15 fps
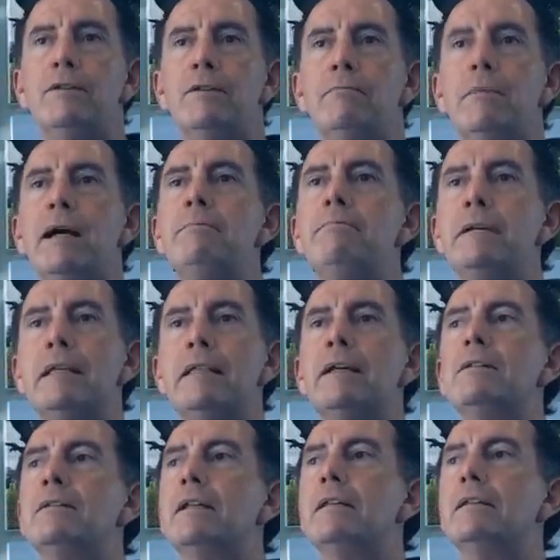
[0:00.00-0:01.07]
So it might be
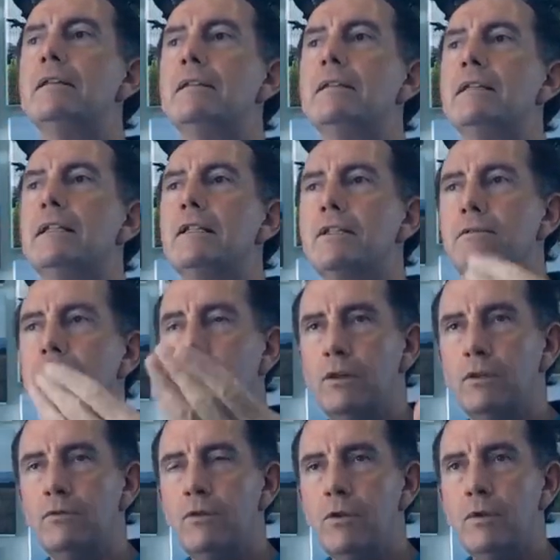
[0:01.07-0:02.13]
that the seats
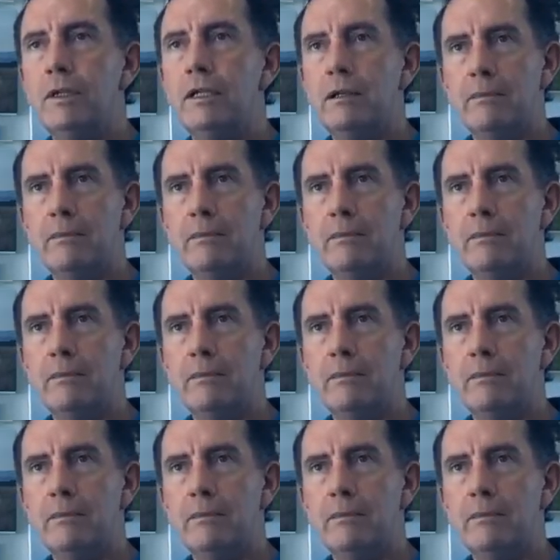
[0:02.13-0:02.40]
fold forward